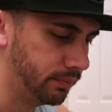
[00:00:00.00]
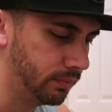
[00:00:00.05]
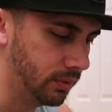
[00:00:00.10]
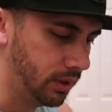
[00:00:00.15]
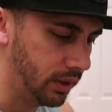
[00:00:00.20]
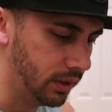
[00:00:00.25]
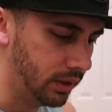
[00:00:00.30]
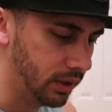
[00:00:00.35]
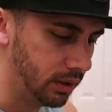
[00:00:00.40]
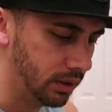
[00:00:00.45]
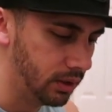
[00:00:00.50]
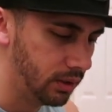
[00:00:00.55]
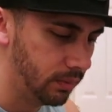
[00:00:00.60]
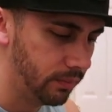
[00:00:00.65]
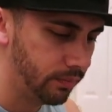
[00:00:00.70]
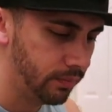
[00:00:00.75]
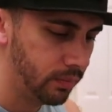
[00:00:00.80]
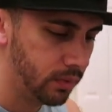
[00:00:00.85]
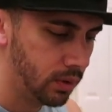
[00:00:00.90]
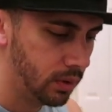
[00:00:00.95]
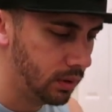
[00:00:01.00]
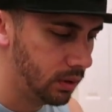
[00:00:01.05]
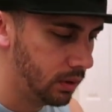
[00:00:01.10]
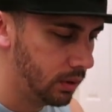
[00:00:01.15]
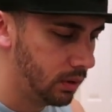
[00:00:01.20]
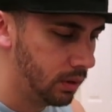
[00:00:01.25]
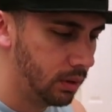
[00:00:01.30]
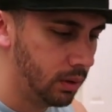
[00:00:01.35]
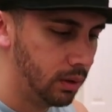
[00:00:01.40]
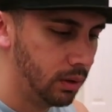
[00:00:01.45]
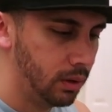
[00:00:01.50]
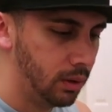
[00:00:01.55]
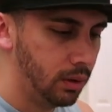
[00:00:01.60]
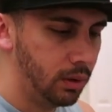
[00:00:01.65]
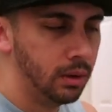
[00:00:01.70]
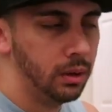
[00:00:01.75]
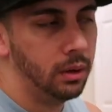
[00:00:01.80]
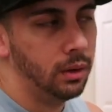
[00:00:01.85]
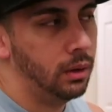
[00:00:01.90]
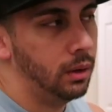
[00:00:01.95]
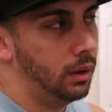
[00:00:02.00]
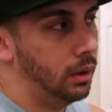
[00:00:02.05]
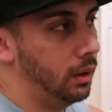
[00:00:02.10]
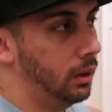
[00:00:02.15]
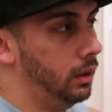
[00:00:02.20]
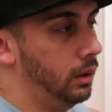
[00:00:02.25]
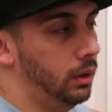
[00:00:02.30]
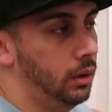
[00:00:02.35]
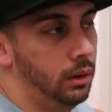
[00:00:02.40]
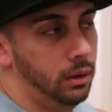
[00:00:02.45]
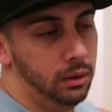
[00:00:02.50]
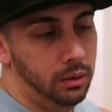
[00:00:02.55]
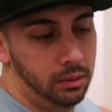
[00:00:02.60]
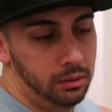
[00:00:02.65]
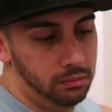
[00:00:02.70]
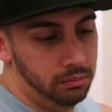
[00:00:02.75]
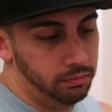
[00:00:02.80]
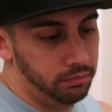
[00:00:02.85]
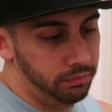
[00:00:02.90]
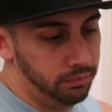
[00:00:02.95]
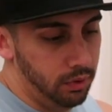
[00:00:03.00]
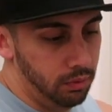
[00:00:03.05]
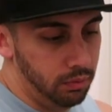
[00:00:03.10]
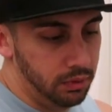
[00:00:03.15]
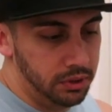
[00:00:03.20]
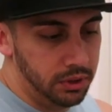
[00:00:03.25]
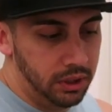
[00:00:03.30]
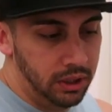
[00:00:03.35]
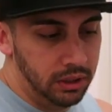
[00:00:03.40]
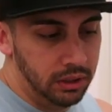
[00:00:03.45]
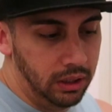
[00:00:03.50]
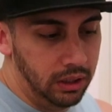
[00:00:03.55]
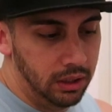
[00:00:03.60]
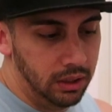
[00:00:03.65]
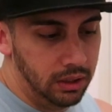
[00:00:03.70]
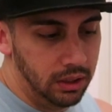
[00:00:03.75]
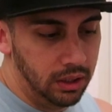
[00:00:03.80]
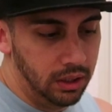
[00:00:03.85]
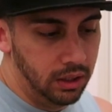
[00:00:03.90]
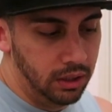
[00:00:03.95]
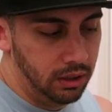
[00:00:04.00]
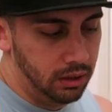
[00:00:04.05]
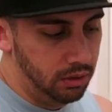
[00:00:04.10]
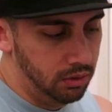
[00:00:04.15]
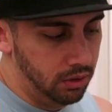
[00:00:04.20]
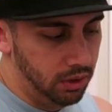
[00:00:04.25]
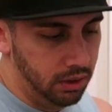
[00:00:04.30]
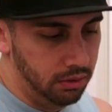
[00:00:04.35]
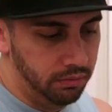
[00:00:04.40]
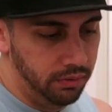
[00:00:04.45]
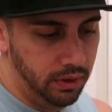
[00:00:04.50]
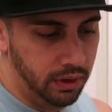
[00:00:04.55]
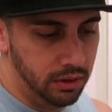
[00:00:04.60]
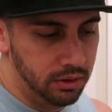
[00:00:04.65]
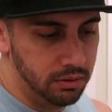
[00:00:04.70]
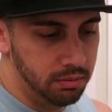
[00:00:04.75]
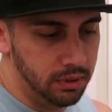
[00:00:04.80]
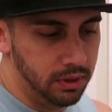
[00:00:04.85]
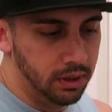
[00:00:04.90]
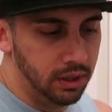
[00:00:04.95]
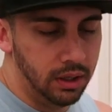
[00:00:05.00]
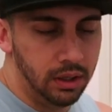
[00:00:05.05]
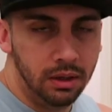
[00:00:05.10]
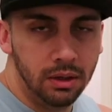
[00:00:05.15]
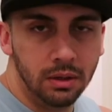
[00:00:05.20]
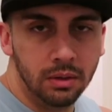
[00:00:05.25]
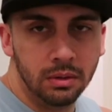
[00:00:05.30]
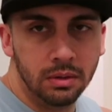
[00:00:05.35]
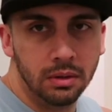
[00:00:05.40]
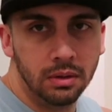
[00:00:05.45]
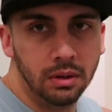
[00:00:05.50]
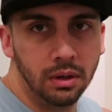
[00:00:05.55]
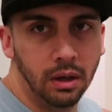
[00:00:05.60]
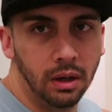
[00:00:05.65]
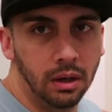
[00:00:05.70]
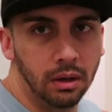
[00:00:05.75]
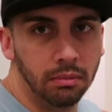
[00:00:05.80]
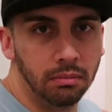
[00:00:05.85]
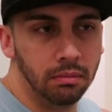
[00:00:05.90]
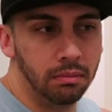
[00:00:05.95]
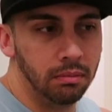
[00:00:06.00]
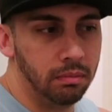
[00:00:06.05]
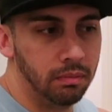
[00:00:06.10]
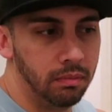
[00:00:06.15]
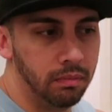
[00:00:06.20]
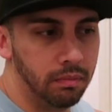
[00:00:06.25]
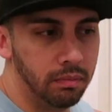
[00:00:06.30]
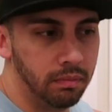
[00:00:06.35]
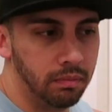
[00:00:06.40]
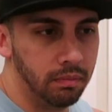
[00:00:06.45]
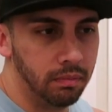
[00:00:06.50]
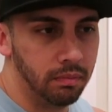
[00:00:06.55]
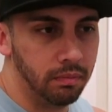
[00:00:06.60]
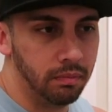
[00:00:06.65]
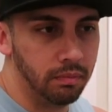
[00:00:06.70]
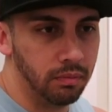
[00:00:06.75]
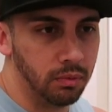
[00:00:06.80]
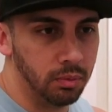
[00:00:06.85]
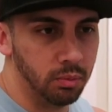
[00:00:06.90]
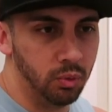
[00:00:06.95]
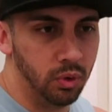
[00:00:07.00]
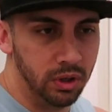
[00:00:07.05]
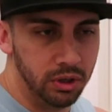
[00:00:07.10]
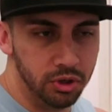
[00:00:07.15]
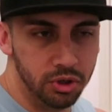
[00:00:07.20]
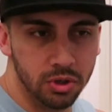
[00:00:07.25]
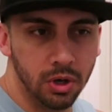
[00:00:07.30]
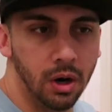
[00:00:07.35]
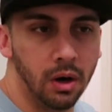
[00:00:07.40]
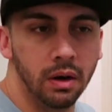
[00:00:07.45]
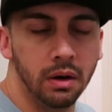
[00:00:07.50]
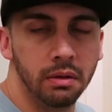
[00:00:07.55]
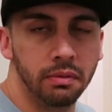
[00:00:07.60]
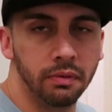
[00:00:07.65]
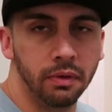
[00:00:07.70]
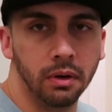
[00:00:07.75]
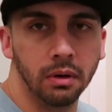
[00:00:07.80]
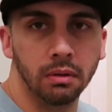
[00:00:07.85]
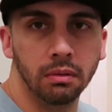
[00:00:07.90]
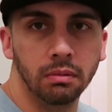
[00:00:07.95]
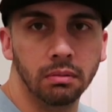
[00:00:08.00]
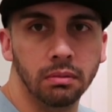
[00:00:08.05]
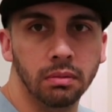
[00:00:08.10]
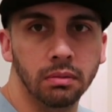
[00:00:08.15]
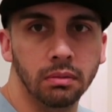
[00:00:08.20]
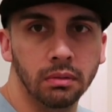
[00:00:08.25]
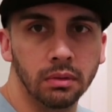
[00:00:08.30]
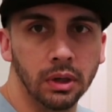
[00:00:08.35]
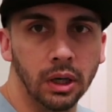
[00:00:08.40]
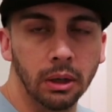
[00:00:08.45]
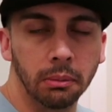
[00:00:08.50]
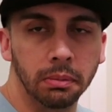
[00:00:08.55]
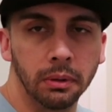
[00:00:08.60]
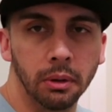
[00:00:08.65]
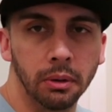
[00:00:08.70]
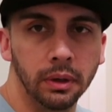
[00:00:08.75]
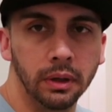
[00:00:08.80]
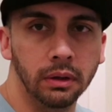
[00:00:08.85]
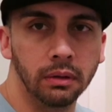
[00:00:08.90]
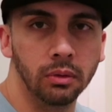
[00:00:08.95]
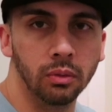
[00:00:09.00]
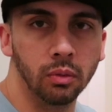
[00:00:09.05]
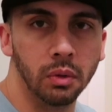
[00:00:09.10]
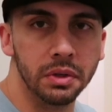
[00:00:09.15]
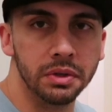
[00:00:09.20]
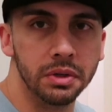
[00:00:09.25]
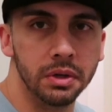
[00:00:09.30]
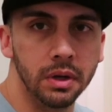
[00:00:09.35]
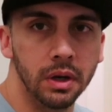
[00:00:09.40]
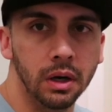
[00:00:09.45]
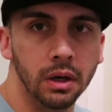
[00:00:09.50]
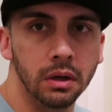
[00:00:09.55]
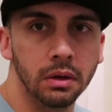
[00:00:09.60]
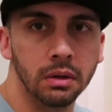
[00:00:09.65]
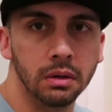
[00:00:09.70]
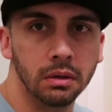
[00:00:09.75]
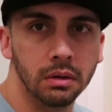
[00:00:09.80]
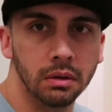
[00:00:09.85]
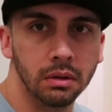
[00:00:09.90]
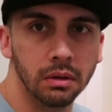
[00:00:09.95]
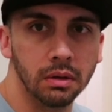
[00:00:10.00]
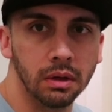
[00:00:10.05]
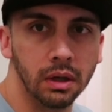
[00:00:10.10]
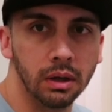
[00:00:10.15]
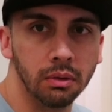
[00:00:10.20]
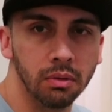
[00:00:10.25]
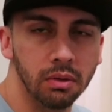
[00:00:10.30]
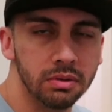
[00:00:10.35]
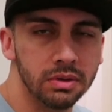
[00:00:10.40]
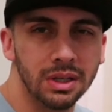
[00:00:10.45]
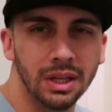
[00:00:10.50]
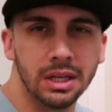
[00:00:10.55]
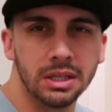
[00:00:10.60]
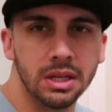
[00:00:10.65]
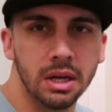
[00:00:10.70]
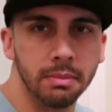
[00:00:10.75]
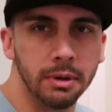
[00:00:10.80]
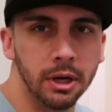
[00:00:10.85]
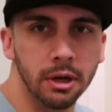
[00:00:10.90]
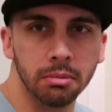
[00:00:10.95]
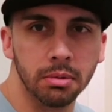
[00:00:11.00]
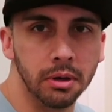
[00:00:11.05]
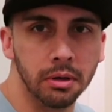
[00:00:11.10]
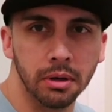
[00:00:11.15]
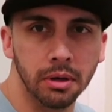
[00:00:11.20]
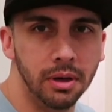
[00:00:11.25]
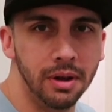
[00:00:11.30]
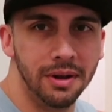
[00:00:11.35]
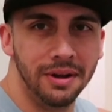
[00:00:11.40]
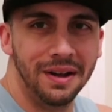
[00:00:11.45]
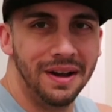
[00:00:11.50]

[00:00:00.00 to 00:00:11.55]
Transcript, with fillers: Yeah, he's gonna give a toast to his fans. And once again, I didn't know I had fans, but thank you. I'm really sorry for uploading once a year. When was the last time I uploaded?